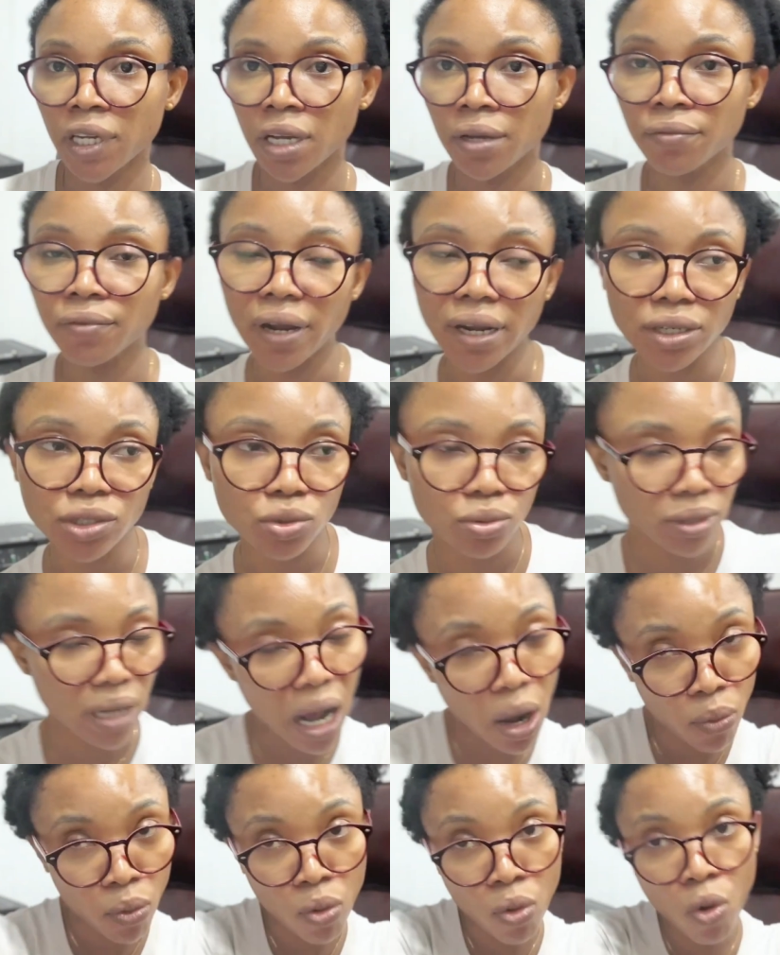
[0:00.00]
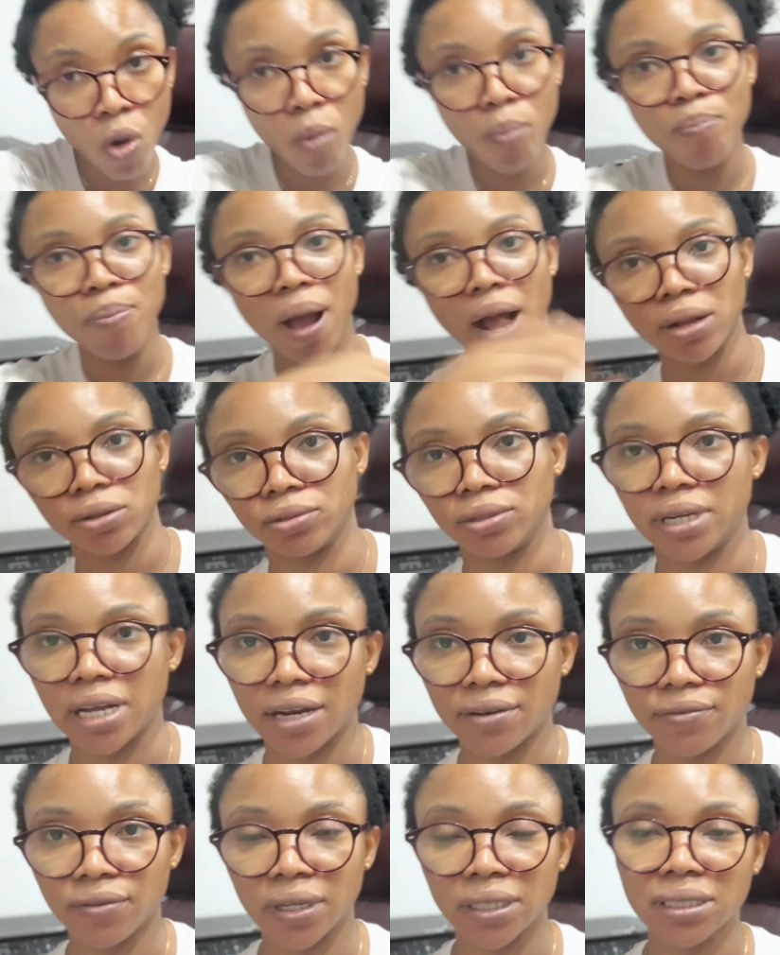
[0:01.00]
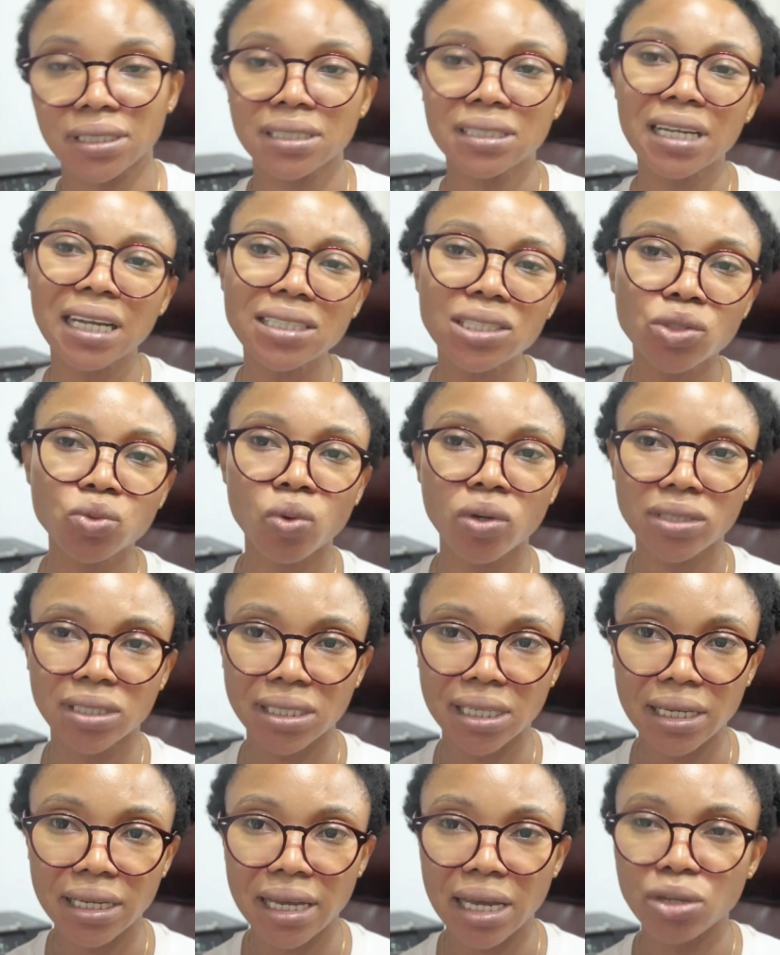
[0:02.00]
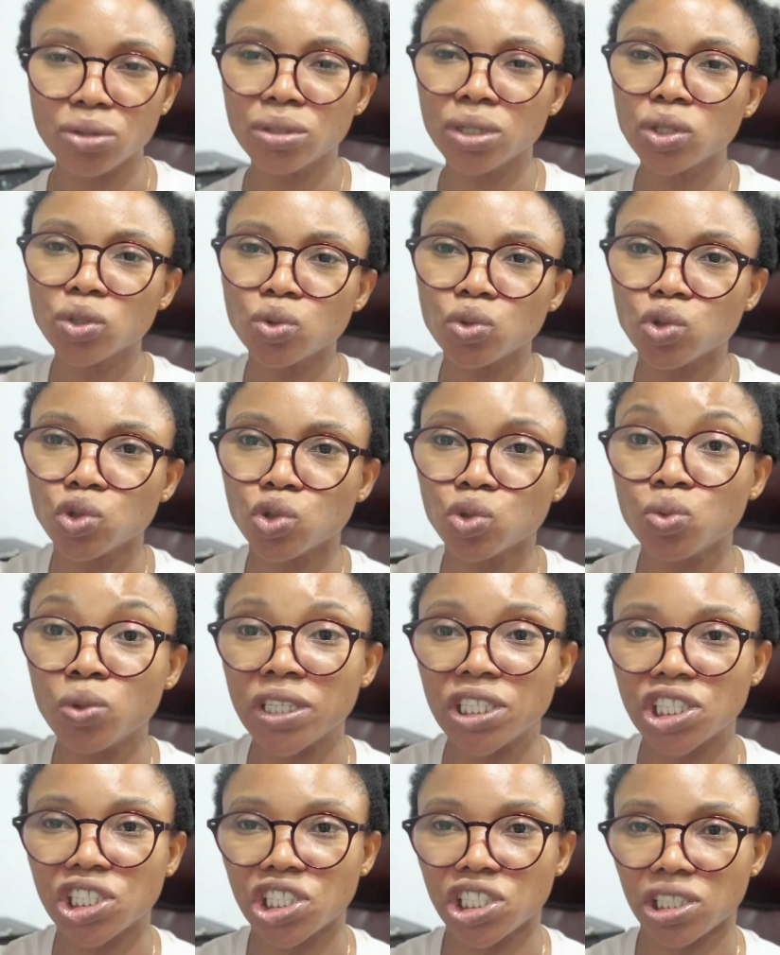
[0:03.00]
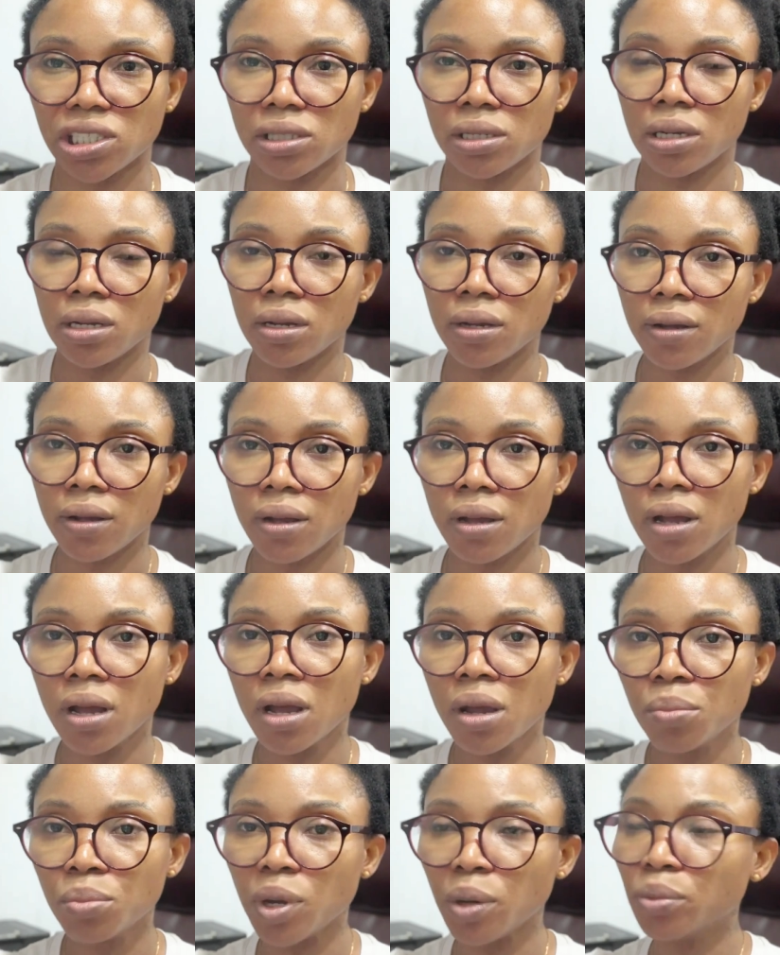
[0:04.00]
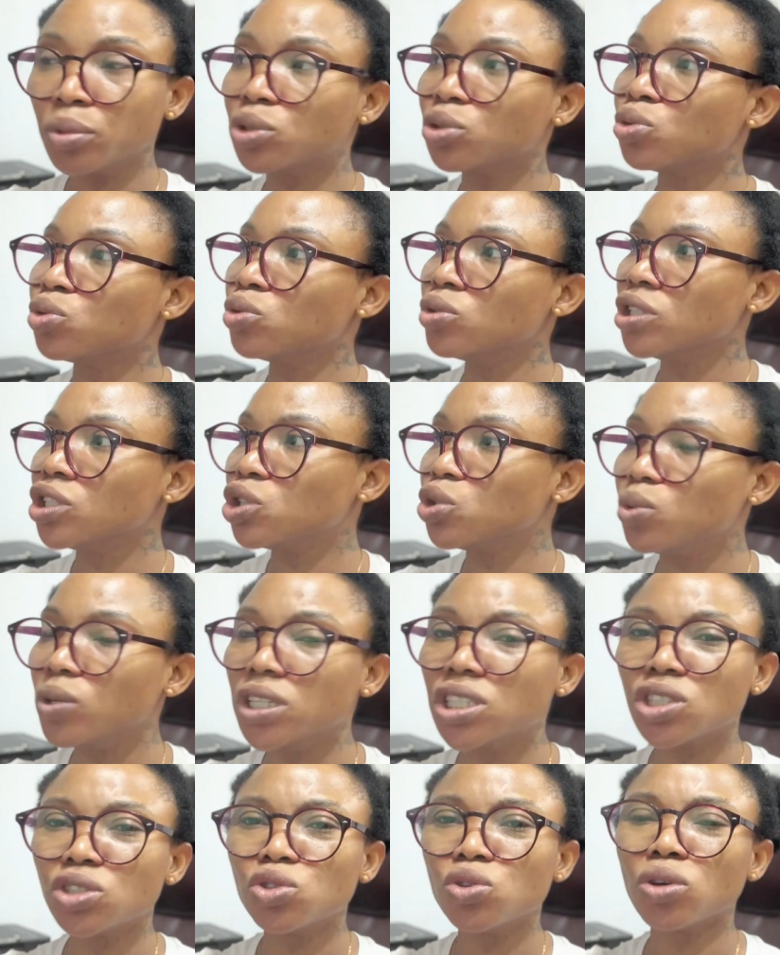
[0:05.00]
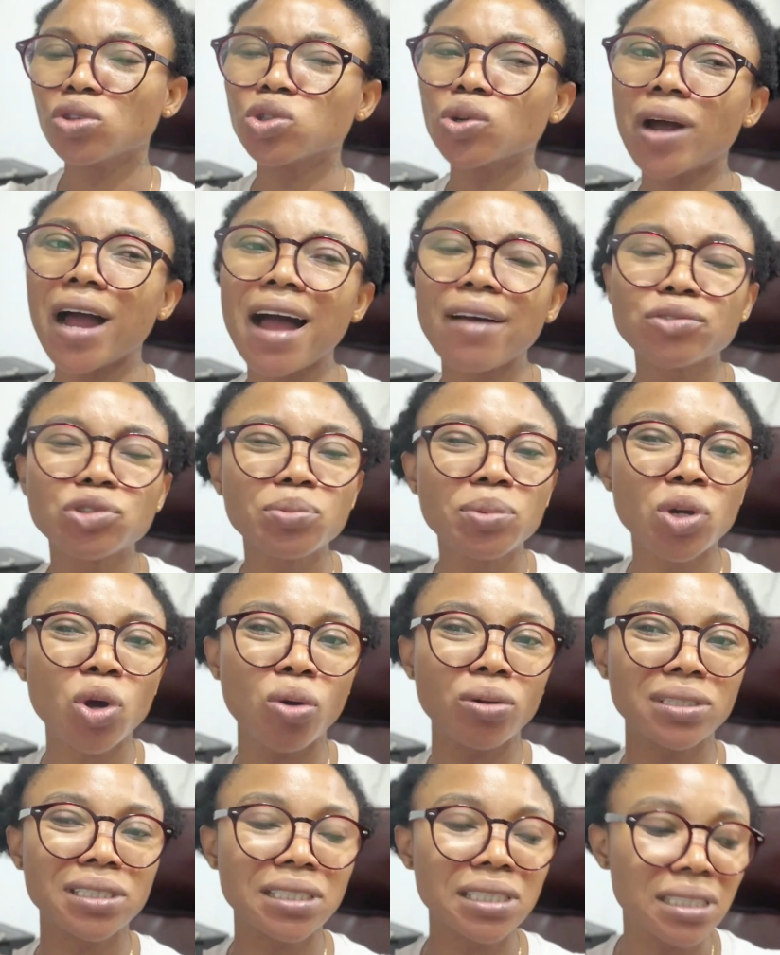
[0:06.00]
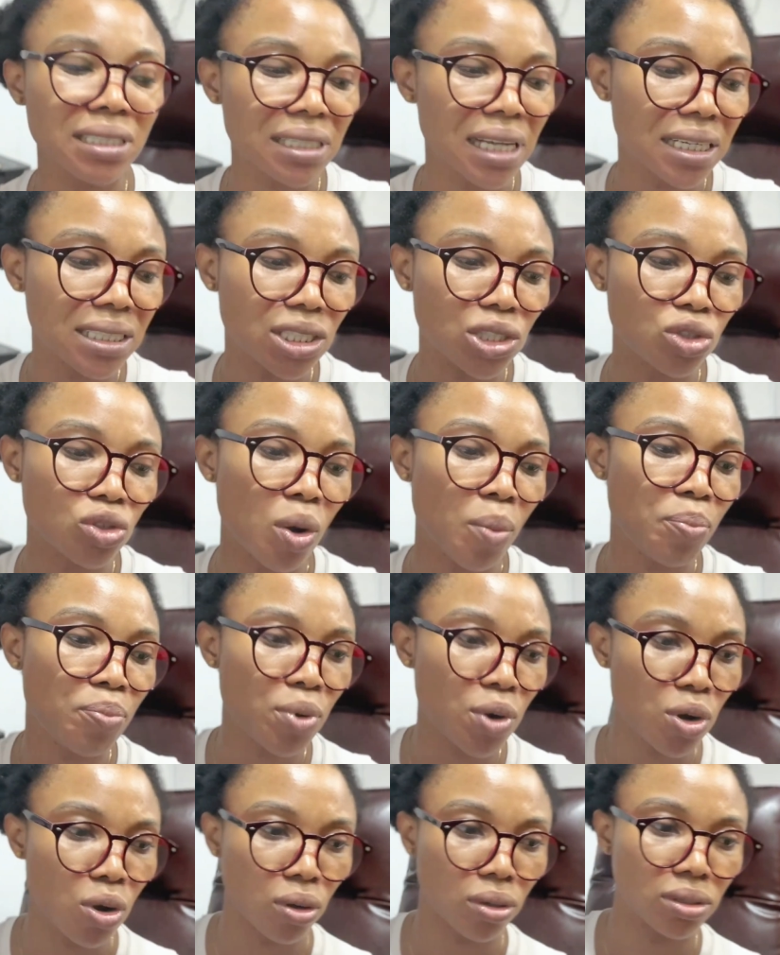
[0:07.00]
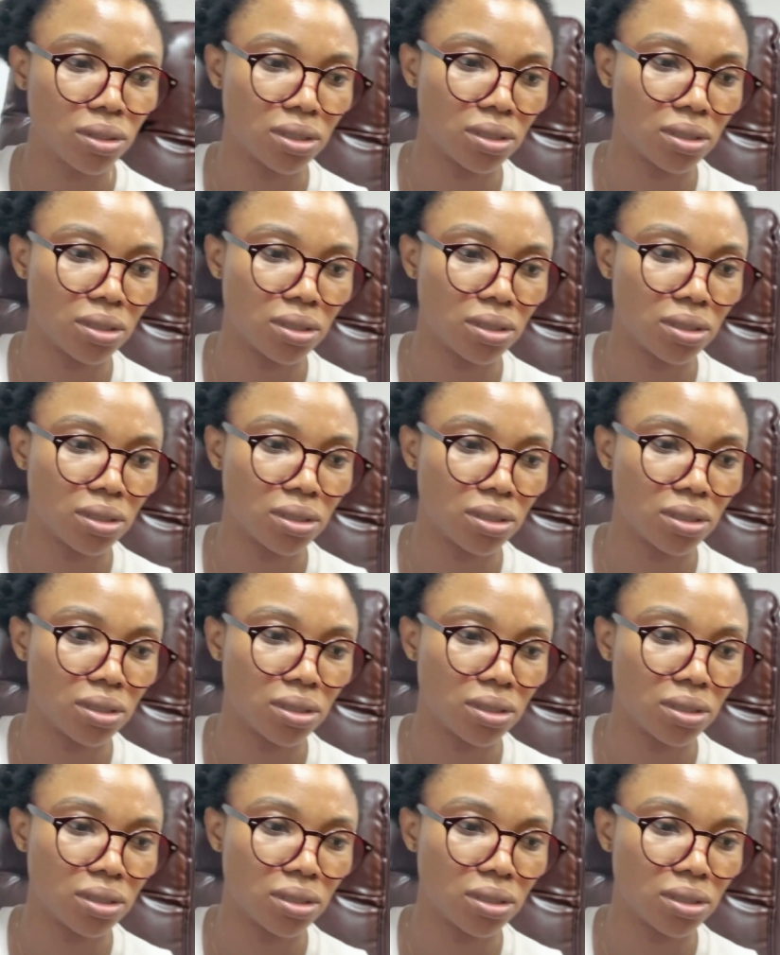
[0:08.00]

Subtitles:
Very soon I will go back to the Advanced. That is what skincare, you need to switch. Be able to do the switch. You also have to be consistent in your product.